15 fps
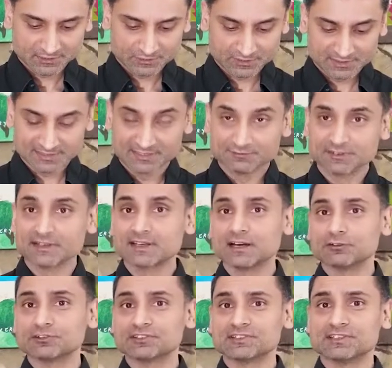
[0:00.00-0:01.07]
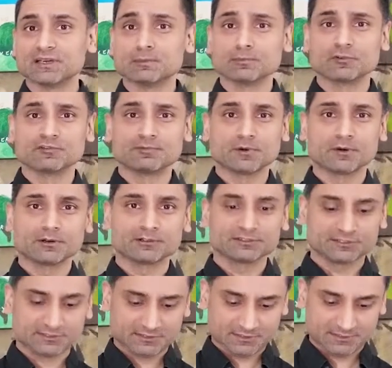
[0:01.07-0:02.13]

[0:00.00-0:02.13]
It even counts the number of bars.